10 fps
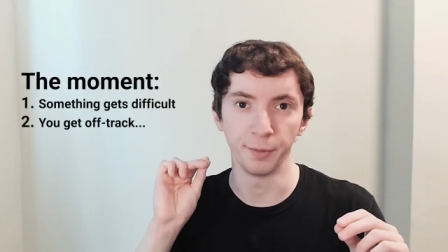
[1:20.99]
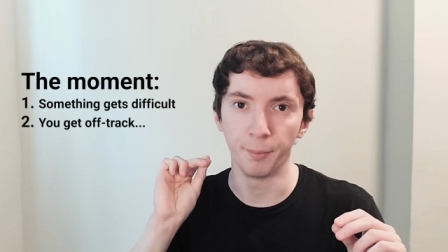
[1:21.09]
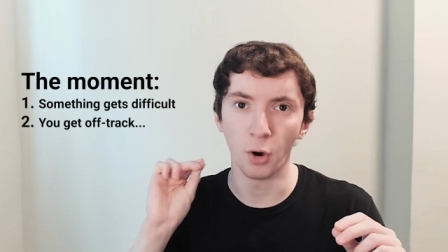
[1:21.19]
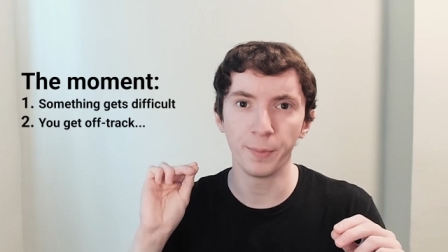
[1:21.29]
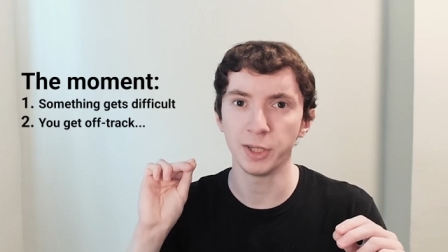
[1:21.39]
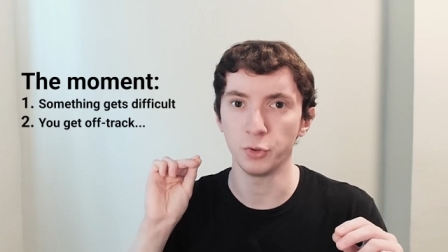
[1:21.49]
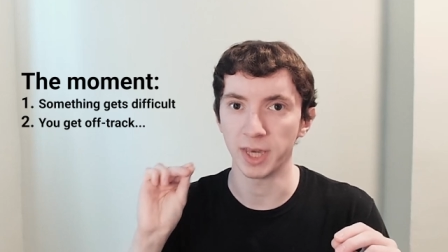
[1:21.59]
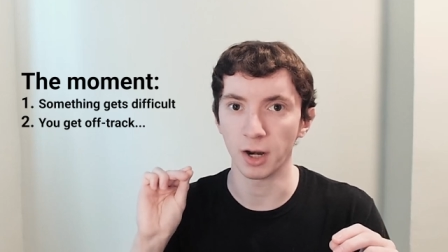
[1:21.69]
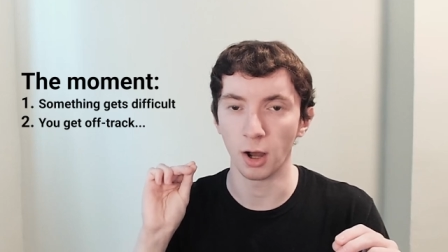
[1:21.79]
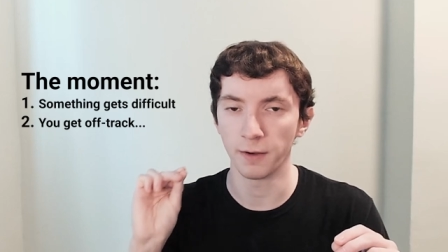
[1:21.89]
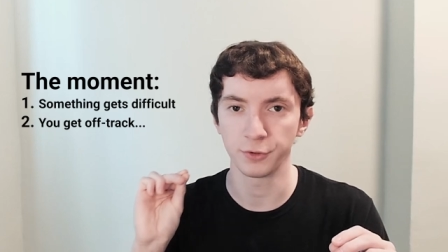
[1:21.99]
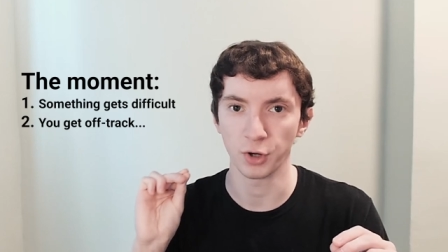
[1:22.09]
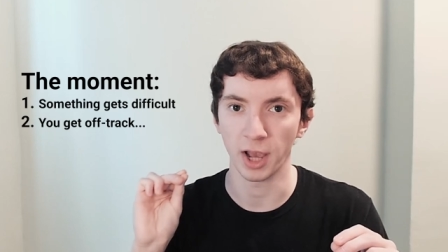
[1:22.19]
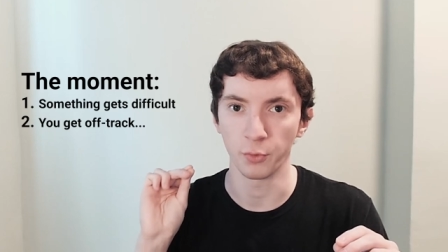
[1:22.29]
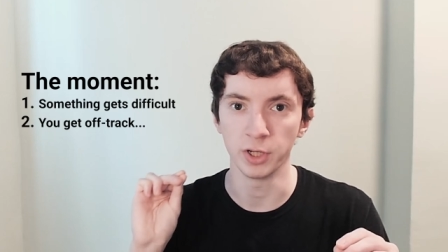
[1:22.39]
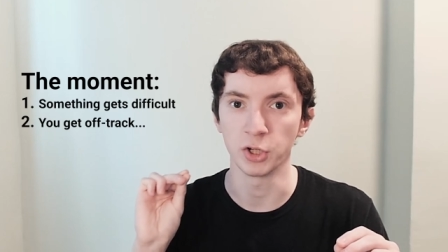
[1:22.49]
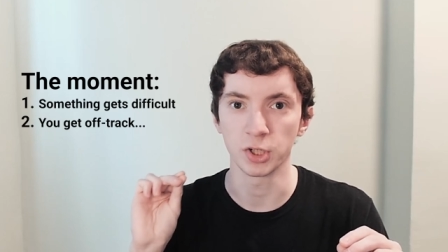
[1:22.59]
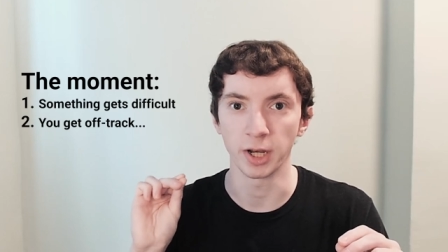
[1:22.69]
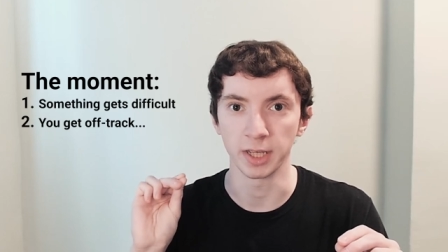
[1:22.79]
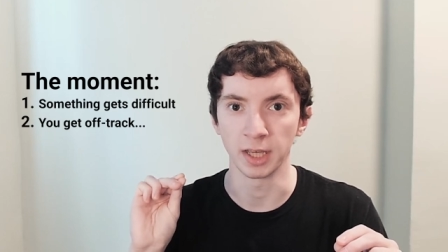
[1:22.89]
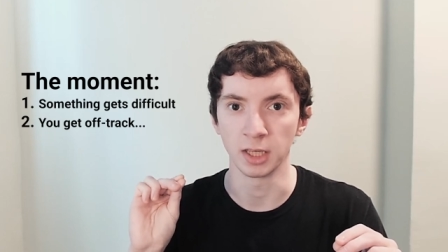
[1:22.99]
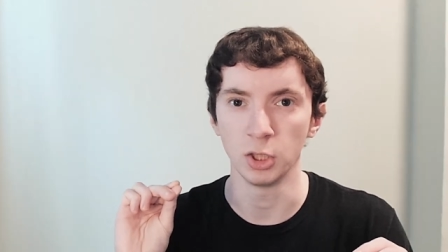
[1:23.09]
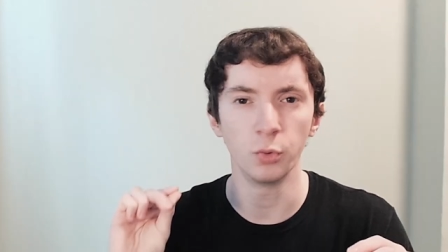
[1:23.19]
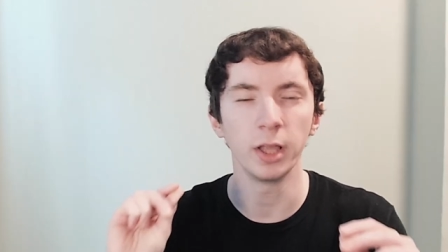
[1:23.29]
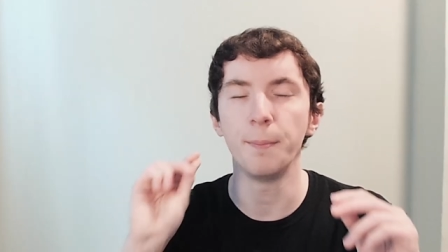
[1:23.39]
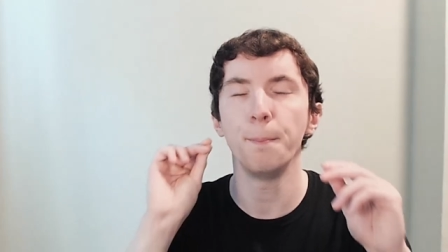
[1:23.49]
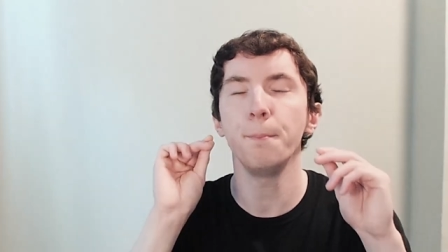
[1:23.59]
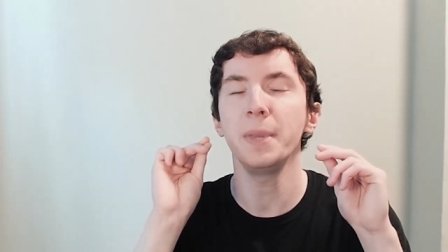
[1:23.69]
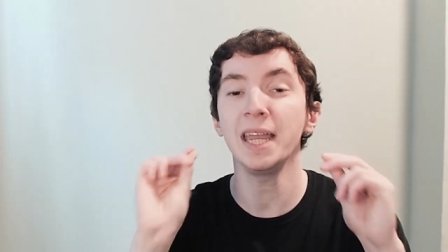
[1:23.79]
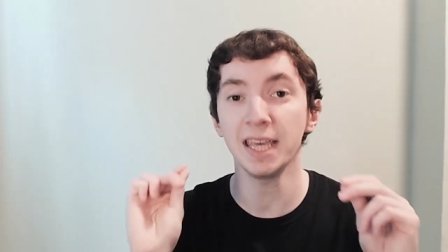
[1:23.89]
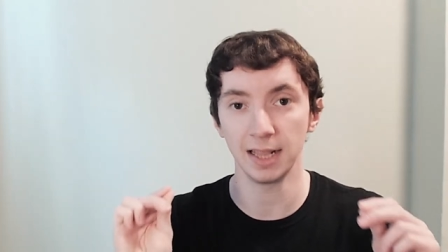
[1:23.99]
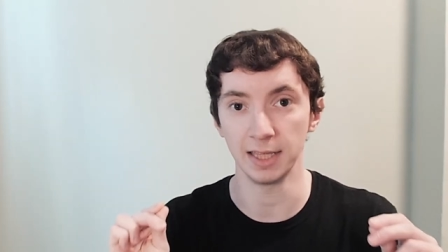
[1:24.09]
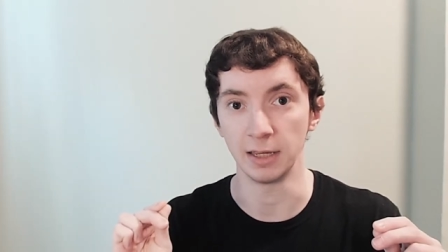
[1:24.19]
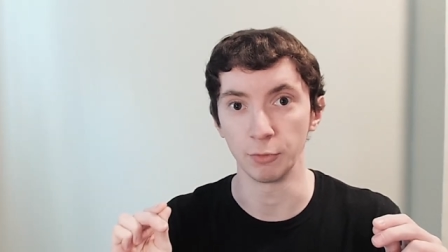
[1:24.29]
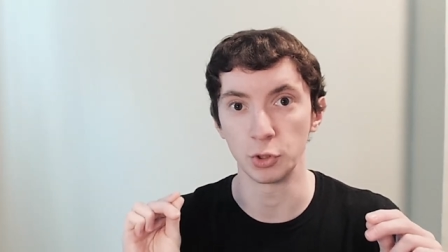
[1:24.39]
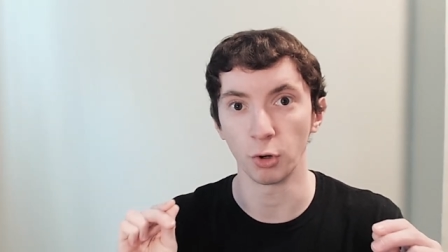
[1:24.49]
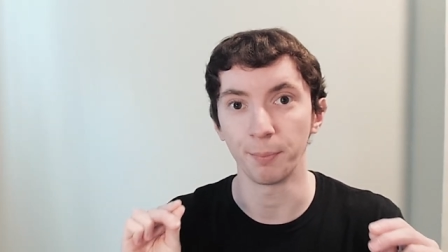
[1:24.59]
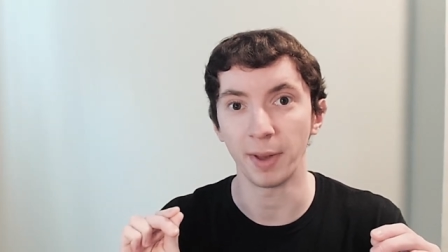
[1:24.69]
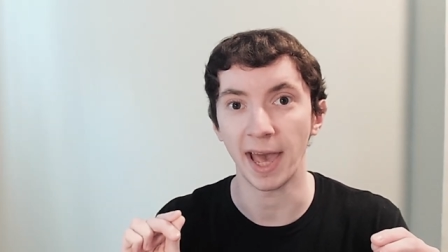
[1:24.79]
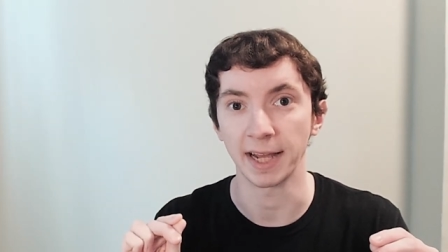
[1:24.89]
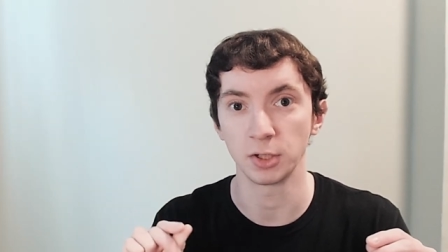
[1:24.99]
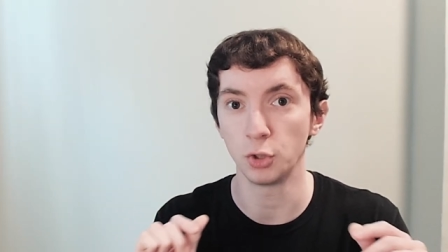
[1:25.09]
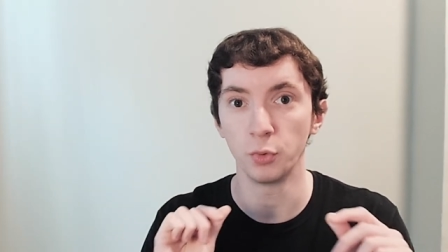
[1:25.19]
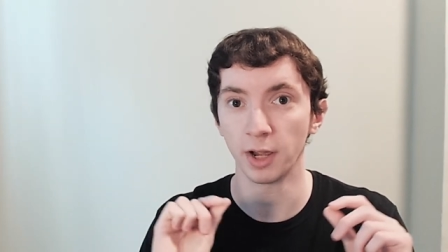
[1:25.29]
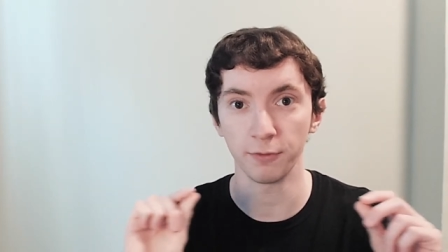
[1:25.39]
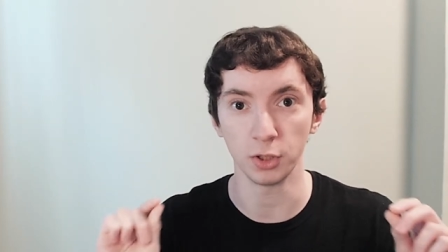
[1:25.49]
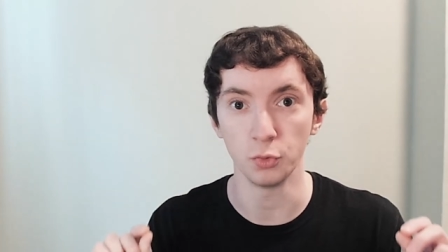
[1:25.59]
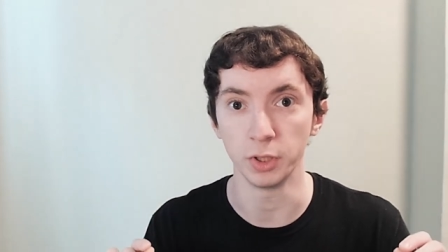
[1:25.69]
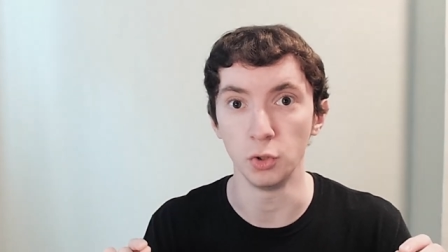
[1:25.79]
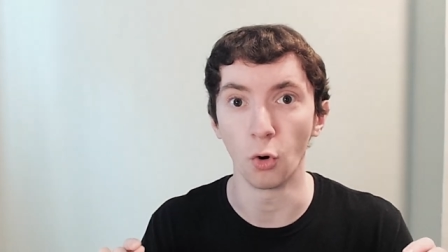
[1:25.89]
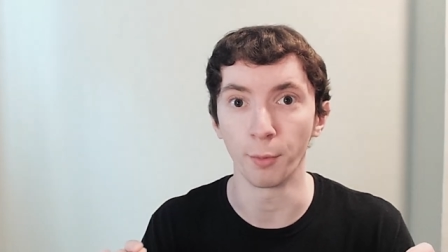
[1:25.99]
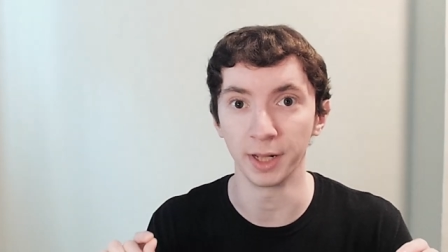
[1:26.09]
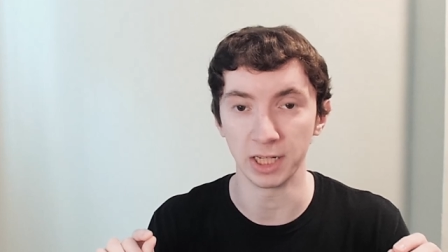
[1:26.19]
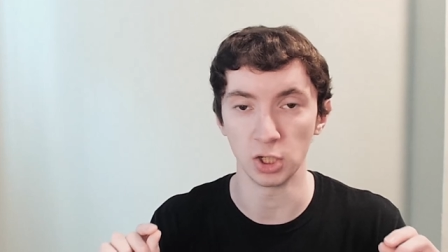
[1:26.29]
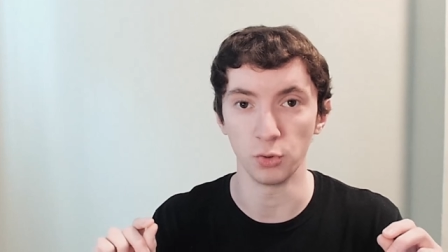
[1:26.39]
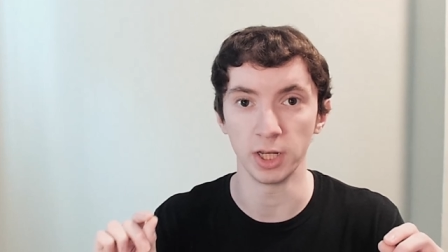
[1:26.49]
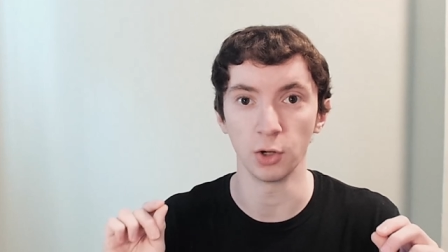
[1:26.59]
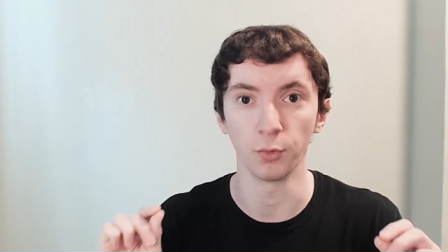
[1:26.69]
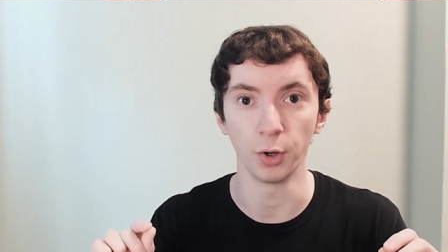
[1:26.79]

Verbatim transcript: or the moment you get off track when you're studying, you will immediately resort back to whatever you would normally do in your